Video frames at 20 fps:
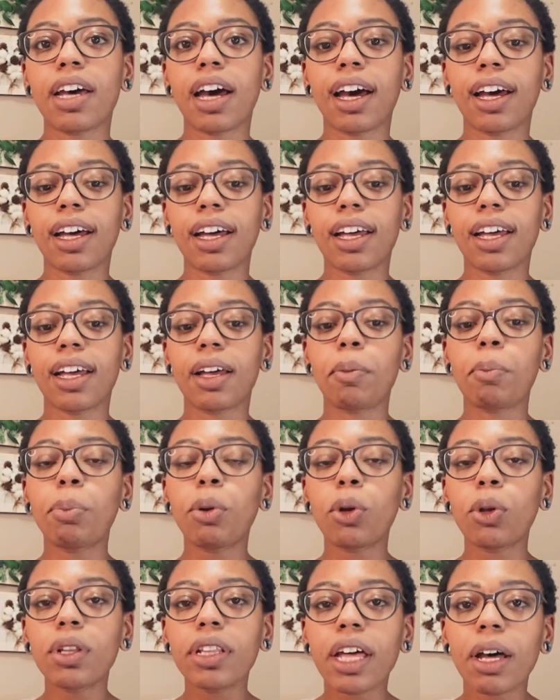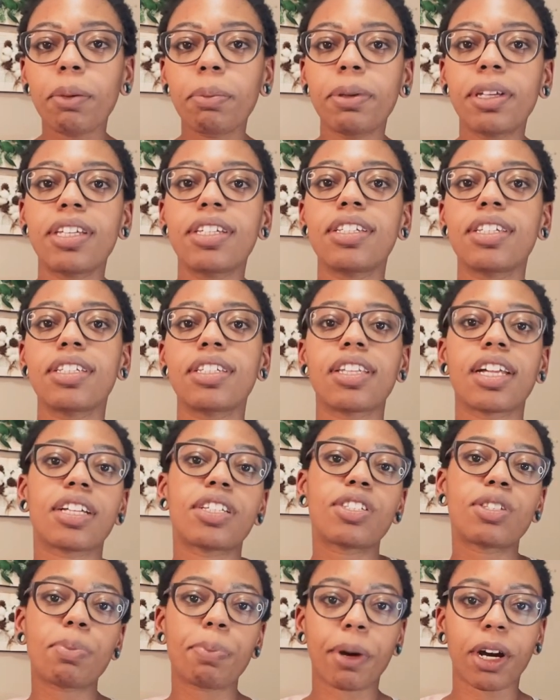I pull out pieces that
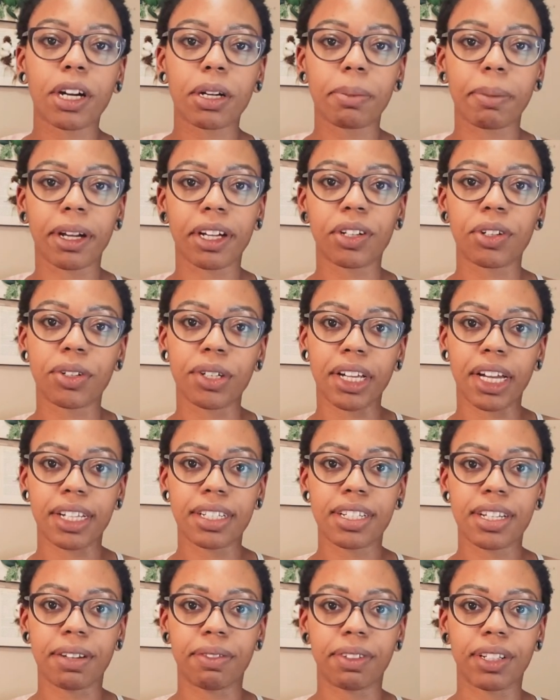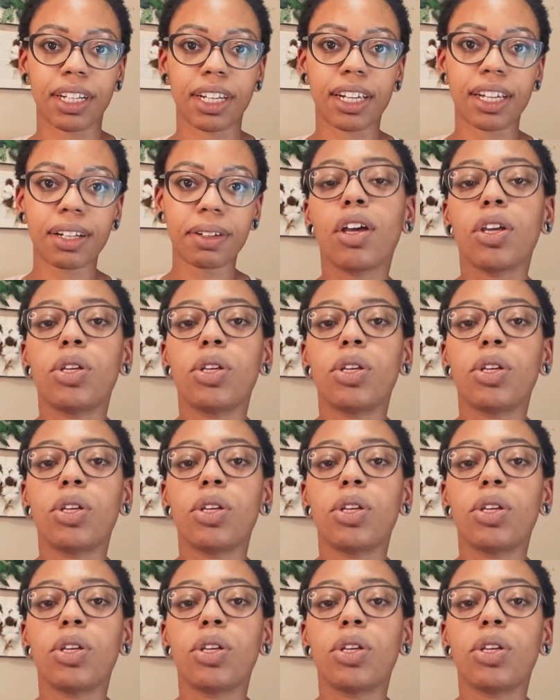spark my creativity.